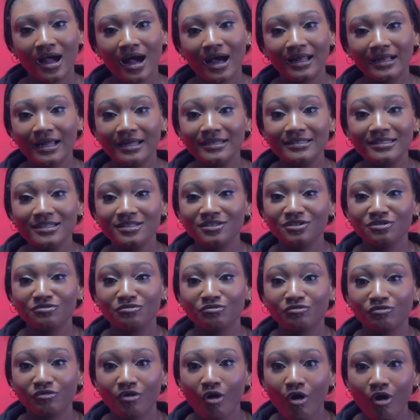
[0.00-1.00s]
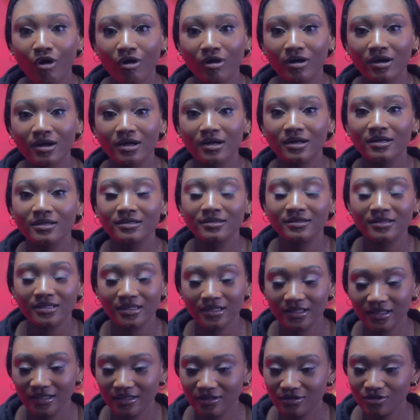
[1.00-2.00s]
And I did the wrong
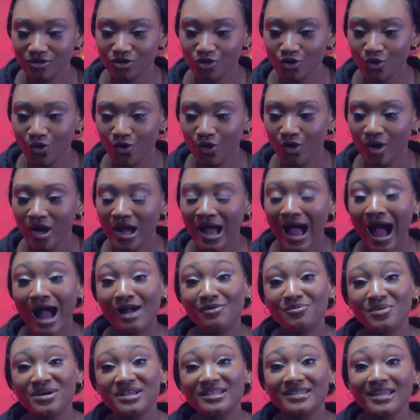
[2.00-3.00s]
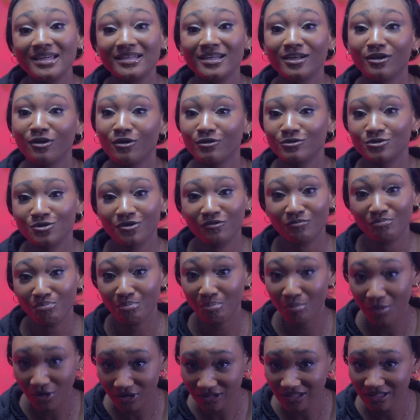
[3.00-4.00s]
thing. So I wasted a lot of
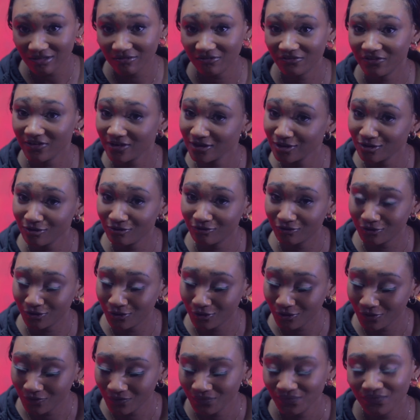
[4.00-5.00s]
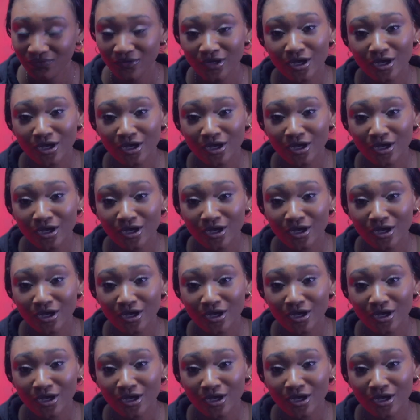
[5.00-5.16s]
money, first of all.